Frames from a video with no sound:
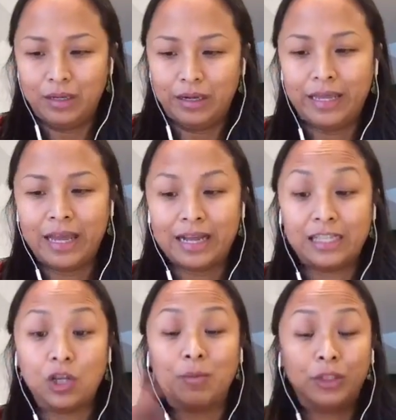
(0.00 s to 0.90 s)
they can
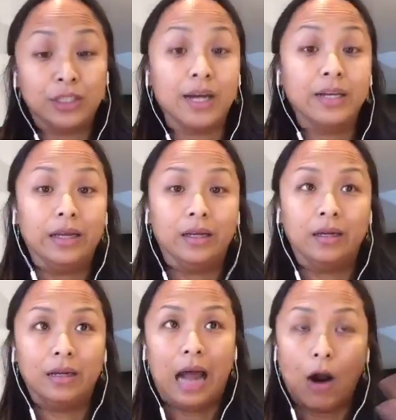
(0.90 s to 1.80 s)
get so much done
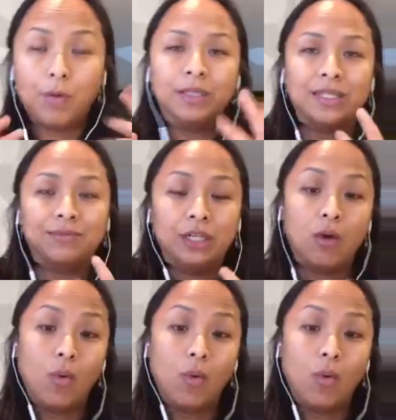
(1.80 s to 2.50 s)
in our perception